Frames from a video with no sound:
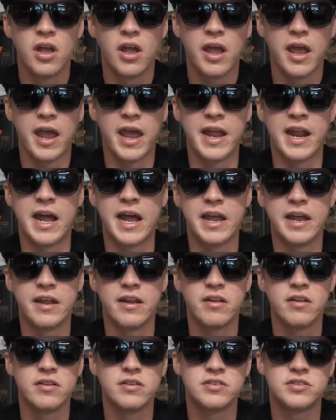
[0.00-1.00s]
And I
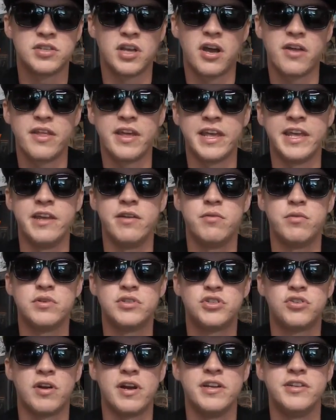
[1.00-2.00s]
saw that he
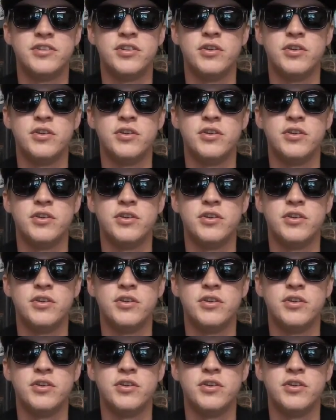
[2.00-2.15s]
was trying